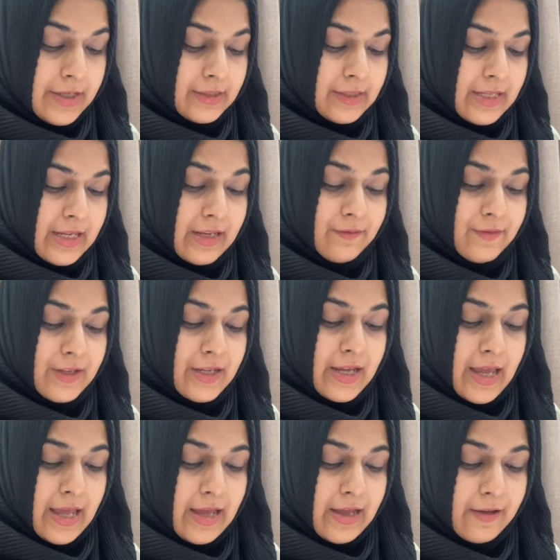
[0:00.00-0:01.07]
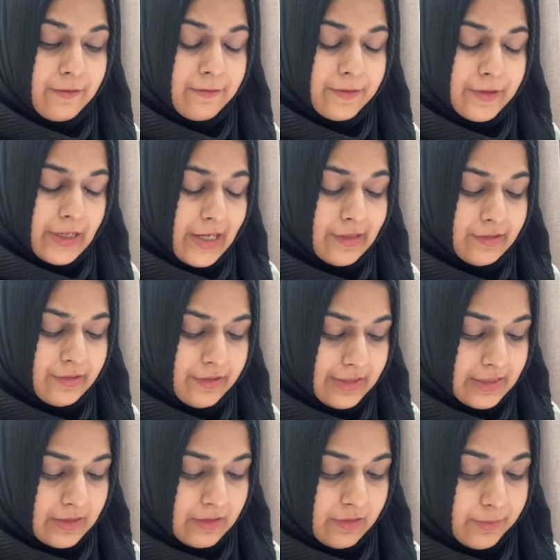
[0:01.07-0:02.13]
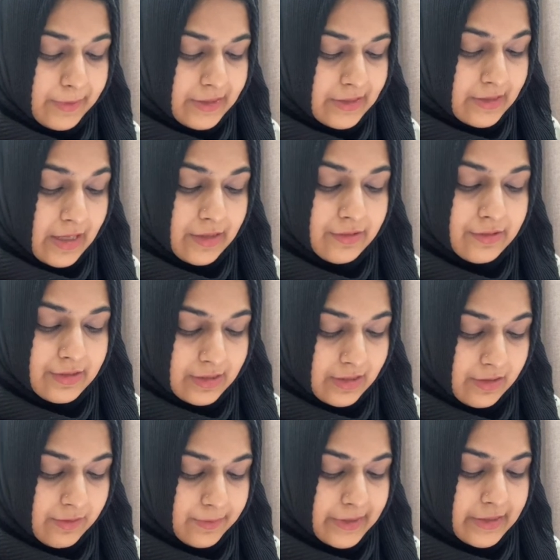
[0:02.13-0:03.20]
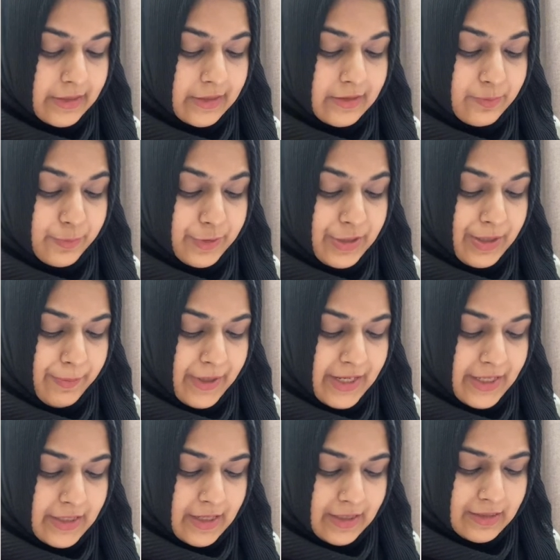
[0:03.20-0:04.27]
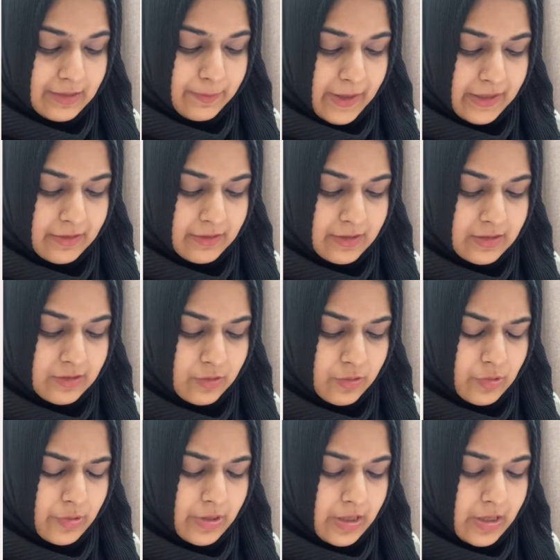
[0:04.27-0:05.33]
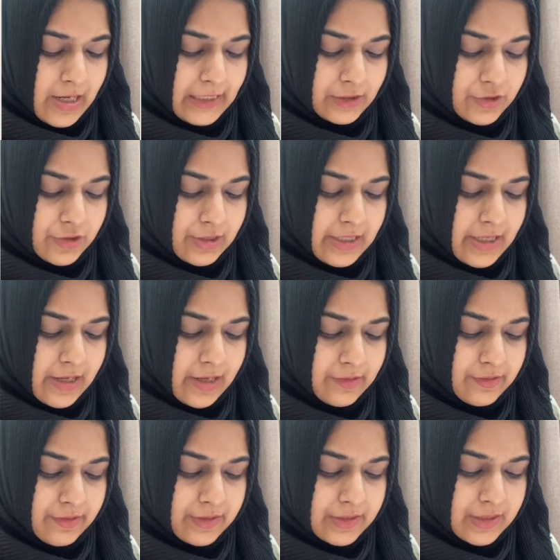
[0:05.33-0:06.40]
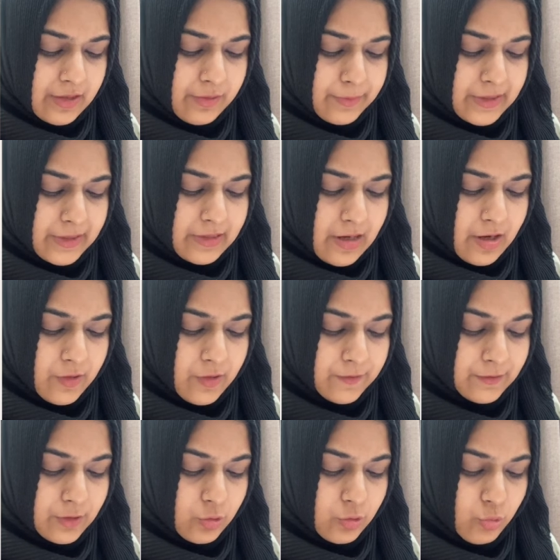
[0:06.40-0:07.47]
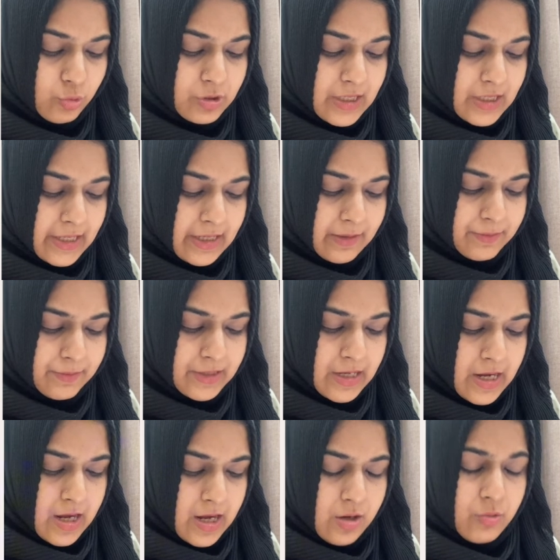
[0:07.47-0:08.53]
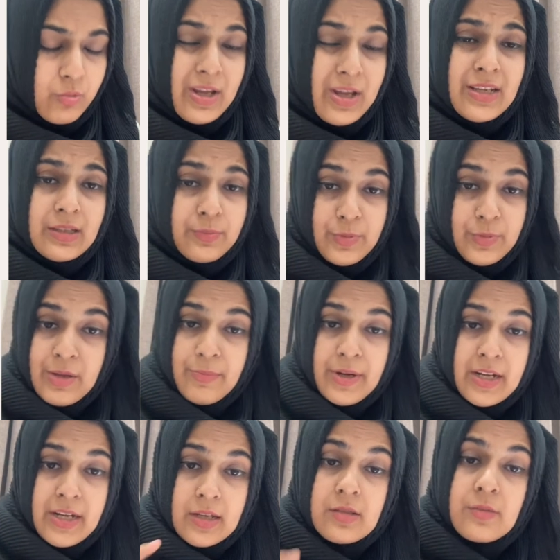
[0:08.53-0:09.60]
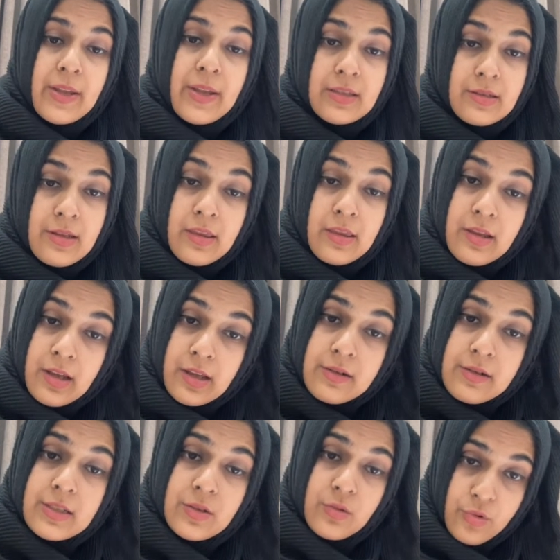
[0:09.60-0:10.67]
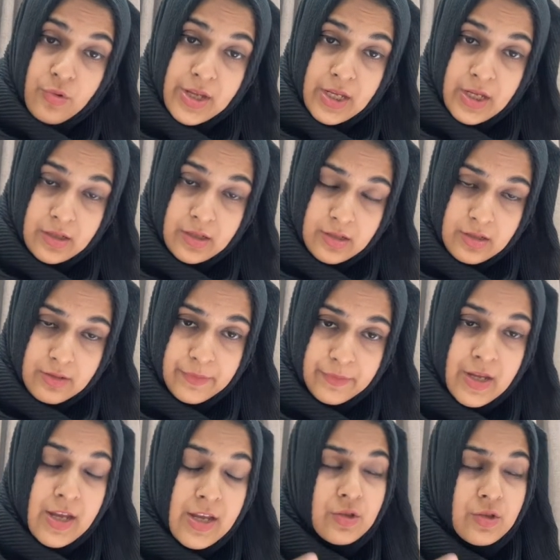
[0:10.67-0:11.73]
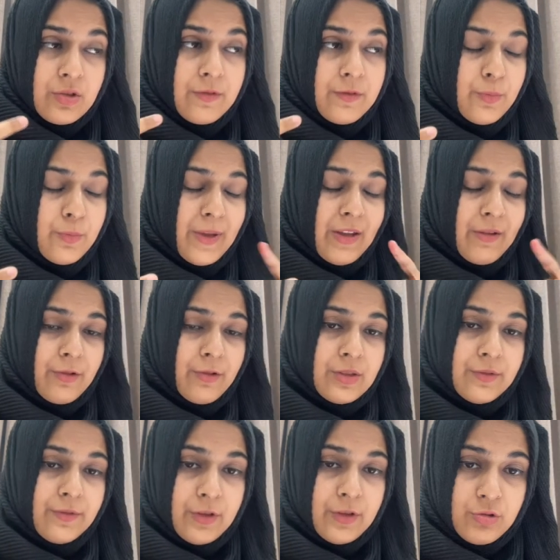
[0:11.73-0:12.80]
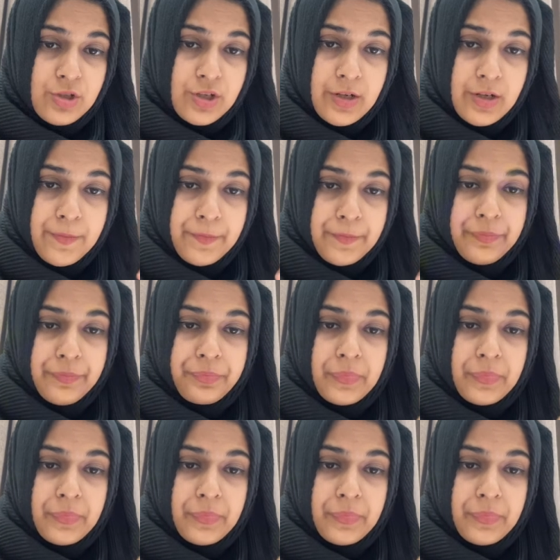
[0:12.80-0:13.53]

Then we have other receivables. Other receivables is prepaid expense. So actually other receivables are of 2 types. One is prepaid expense and the other is owing income. So if you pay for the future